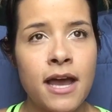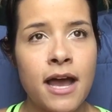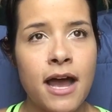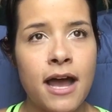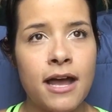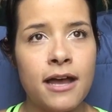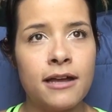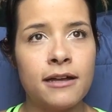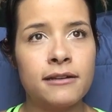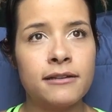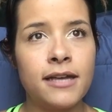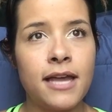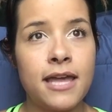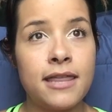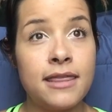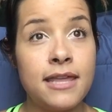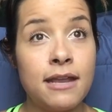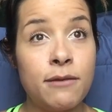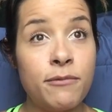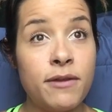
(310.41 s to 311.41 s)

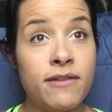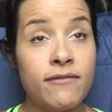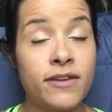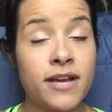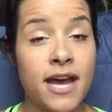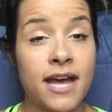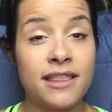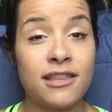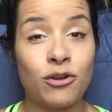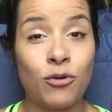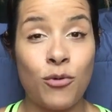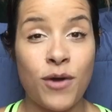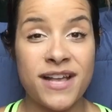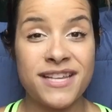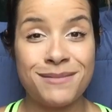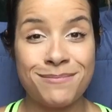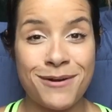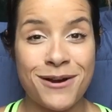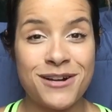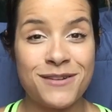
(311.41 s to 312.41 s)
And then we've got the
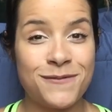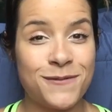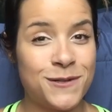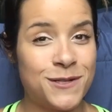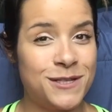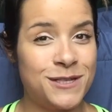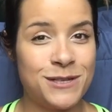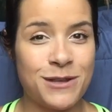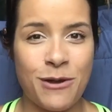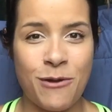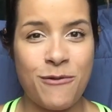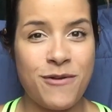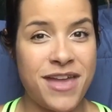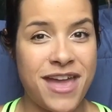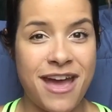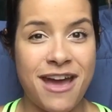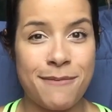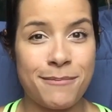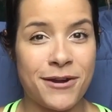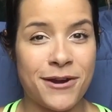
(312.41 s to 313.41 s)
Quest bars versus Oh
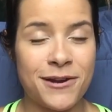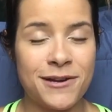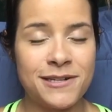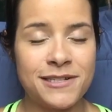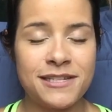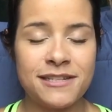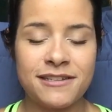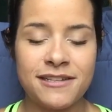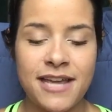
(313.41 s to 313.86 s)
Yeah bars.